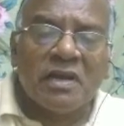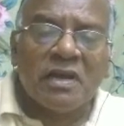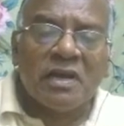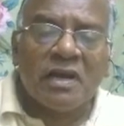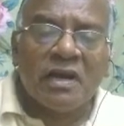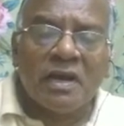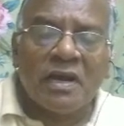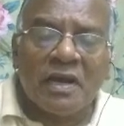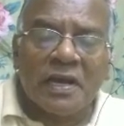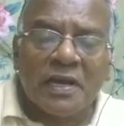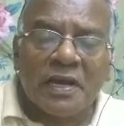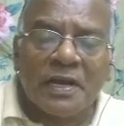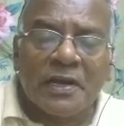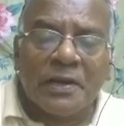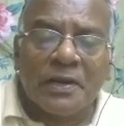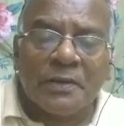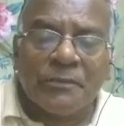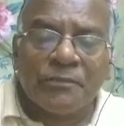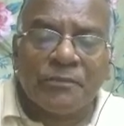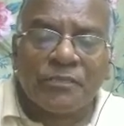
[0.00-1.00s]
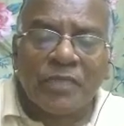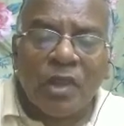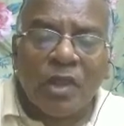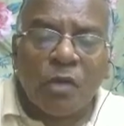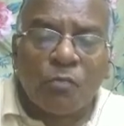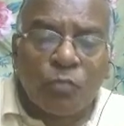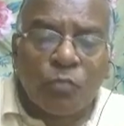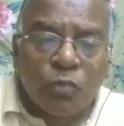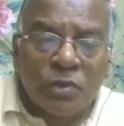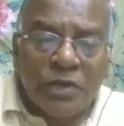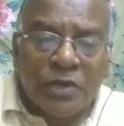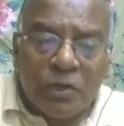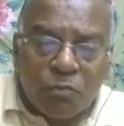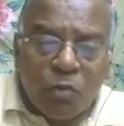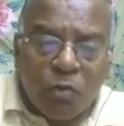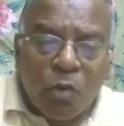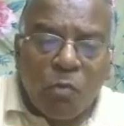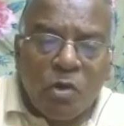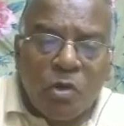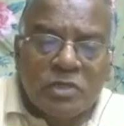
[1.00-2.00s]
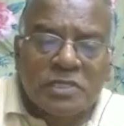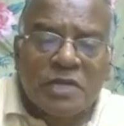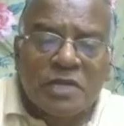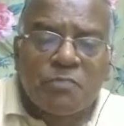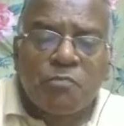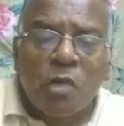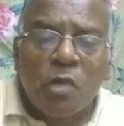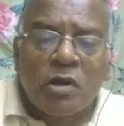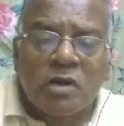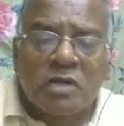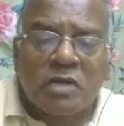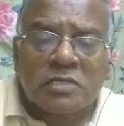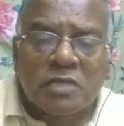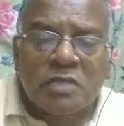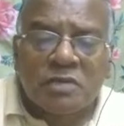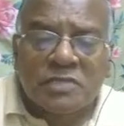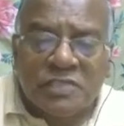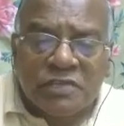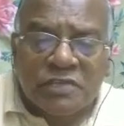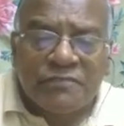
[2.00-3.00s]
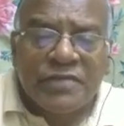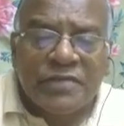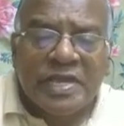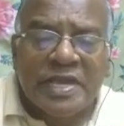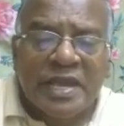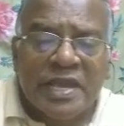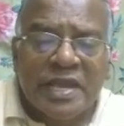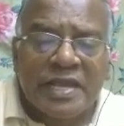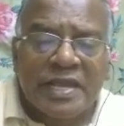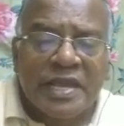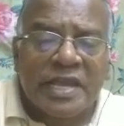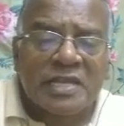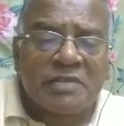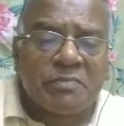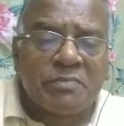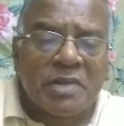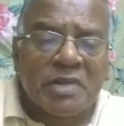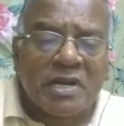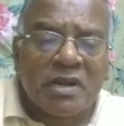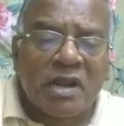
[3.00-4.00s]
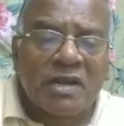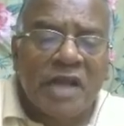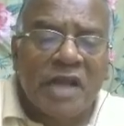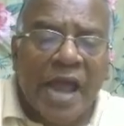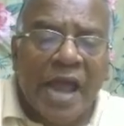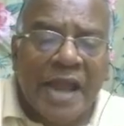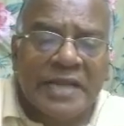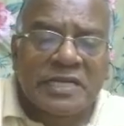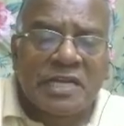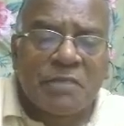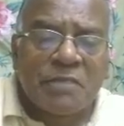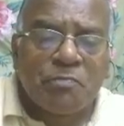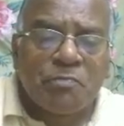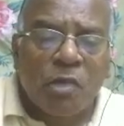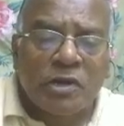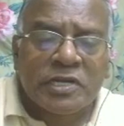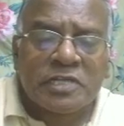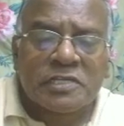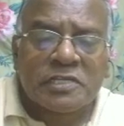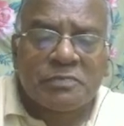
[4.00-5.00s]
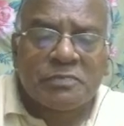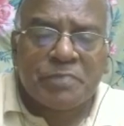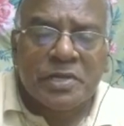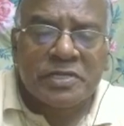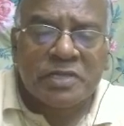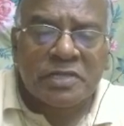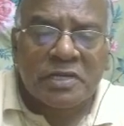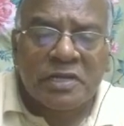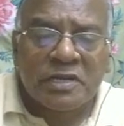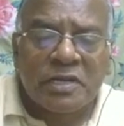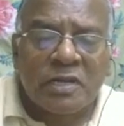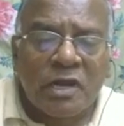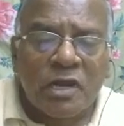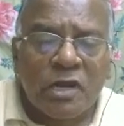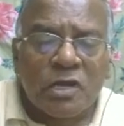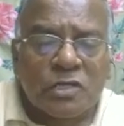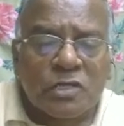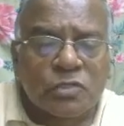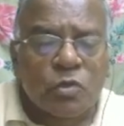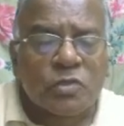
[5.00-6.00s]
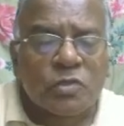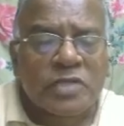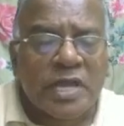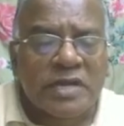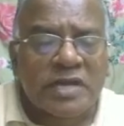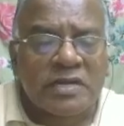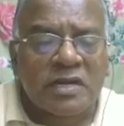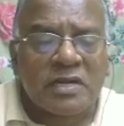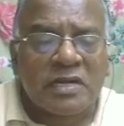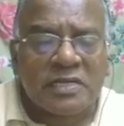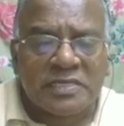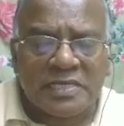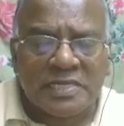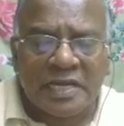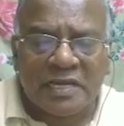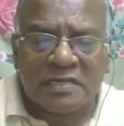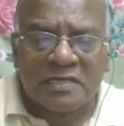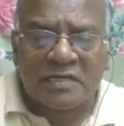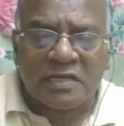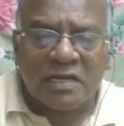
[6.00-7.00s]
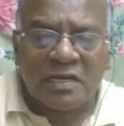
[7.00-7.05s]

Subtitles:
It promotes the importance of civic engagement and active participation in societal change.